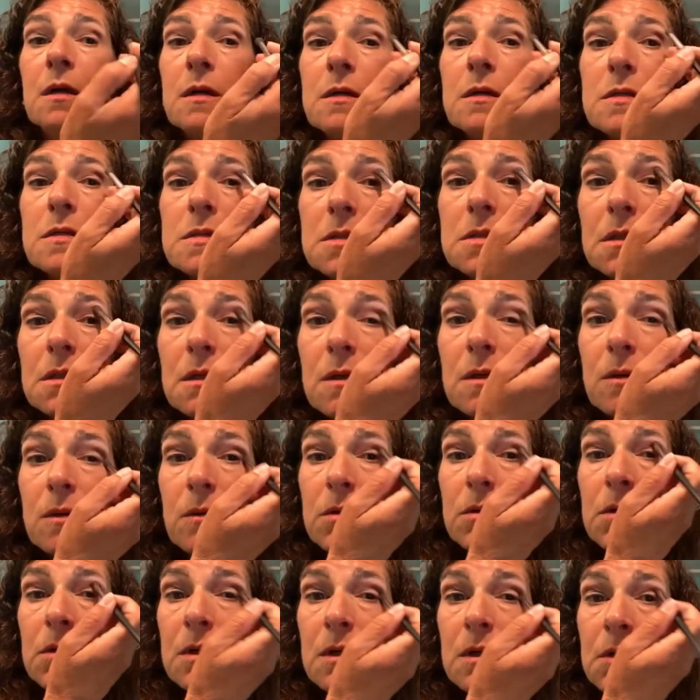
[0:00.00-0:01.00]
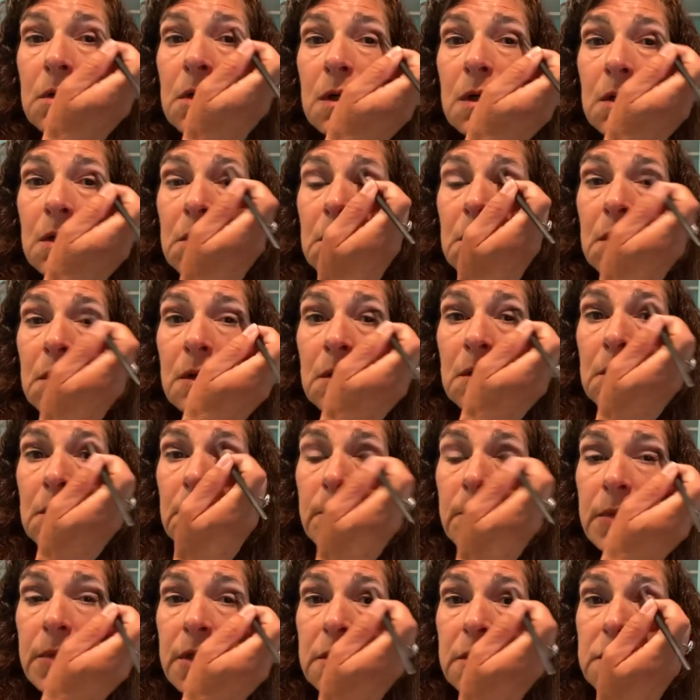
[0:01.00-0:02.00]
So
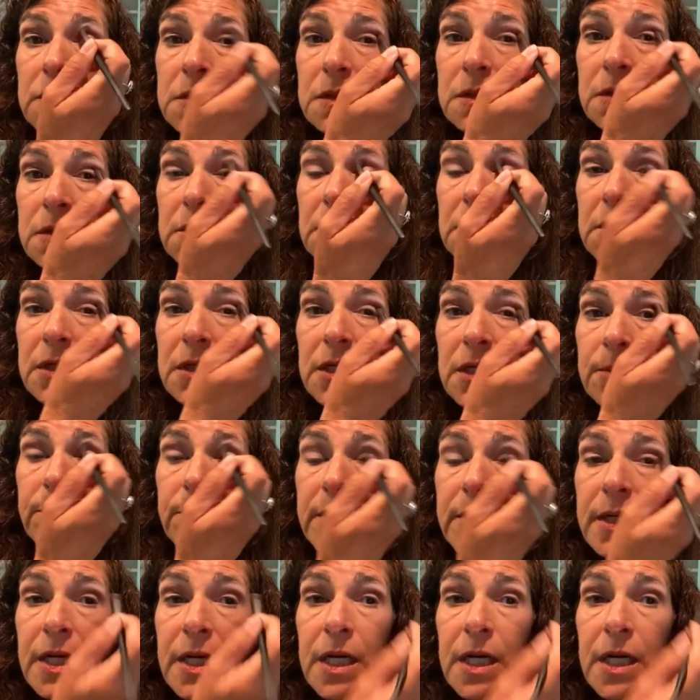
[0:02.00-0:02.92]
make sure you keep it